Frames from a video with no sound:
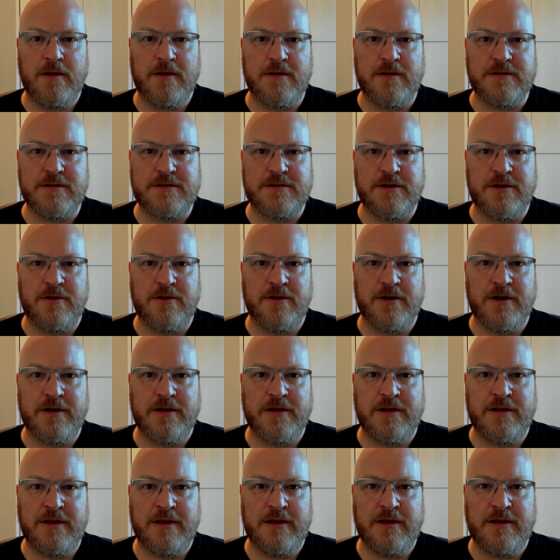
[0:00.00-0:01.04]
considering
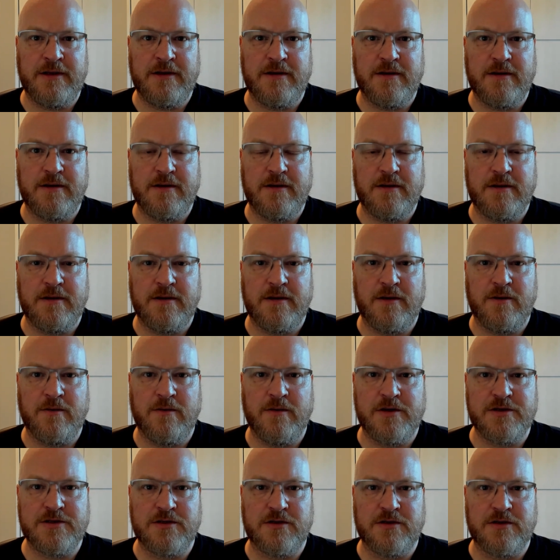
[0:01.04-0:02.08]
the
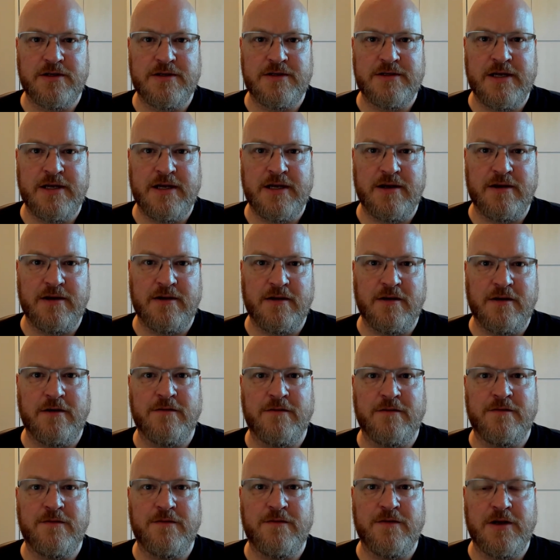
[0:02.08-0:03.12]
original intent
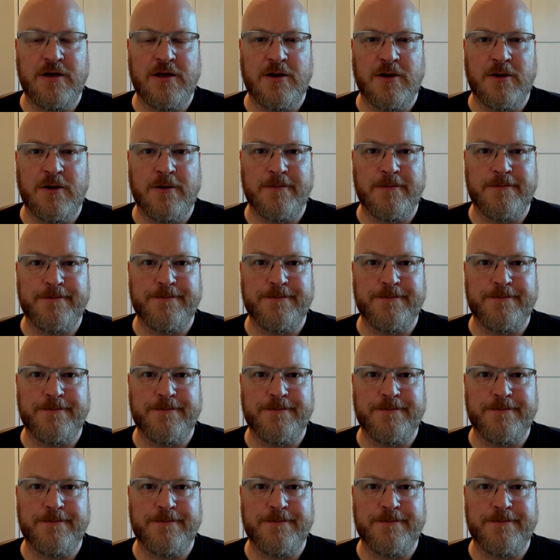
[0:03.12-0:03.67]
of the video.